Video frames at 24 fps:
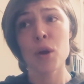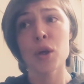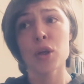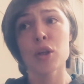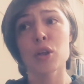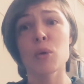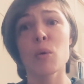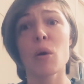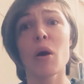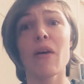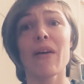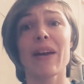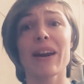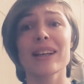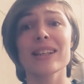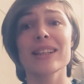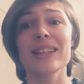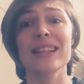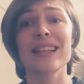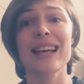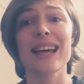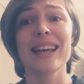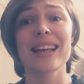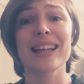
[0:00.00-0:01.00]
you are
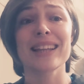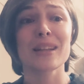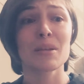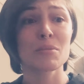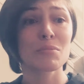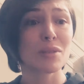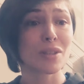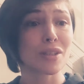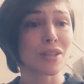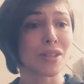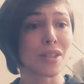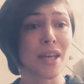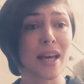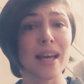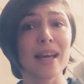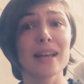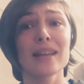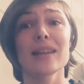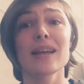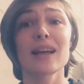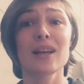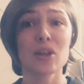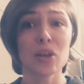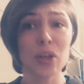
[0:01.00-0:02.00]
actually getting them to stay.
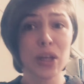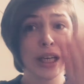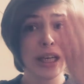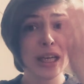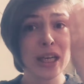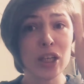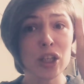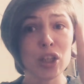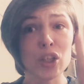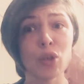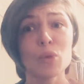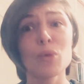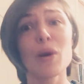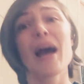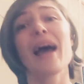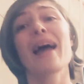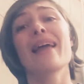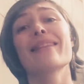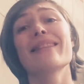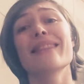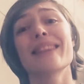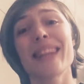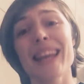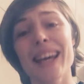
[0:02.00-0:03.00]
They're looking at you,
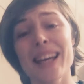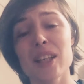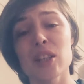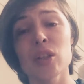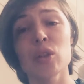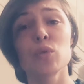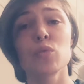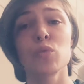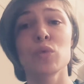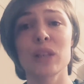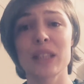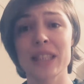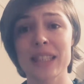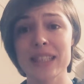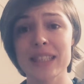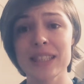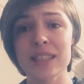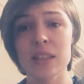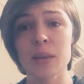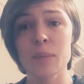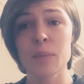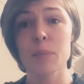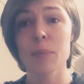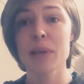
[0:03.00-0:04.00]
and then you release
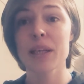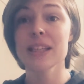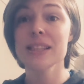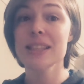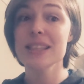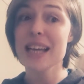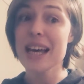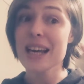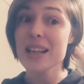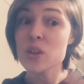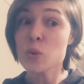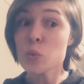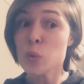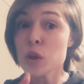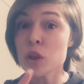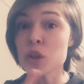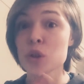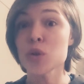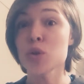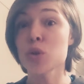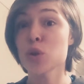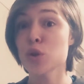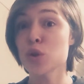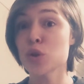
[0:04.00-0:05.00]
them, because that's what
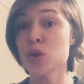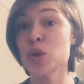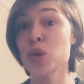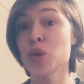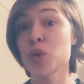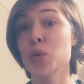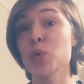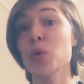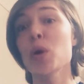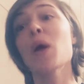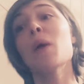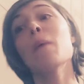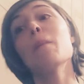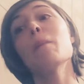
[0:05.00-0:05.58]
you should do